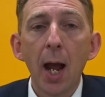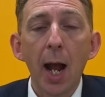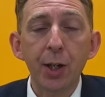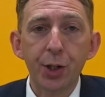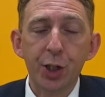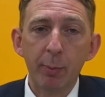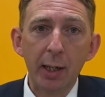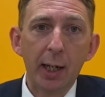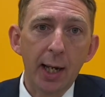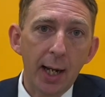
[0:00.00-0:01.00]
And just to be
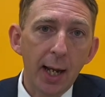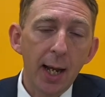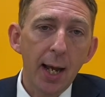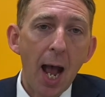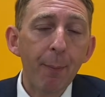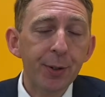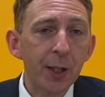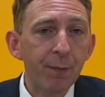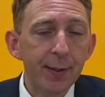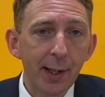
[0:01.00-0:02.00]
clear,
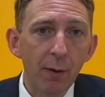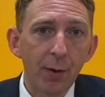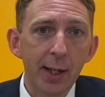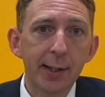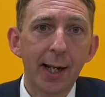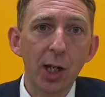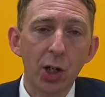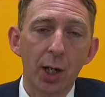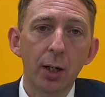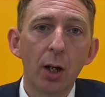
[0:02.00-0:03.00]
absence for
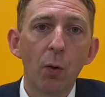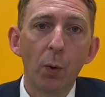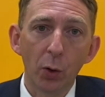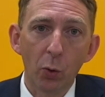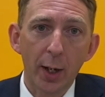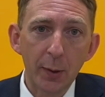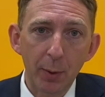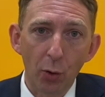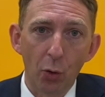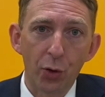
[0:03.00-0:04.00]
self-isolation will always
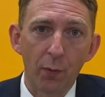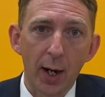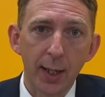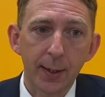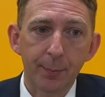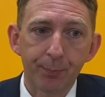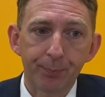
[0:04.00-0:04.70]
be authorised.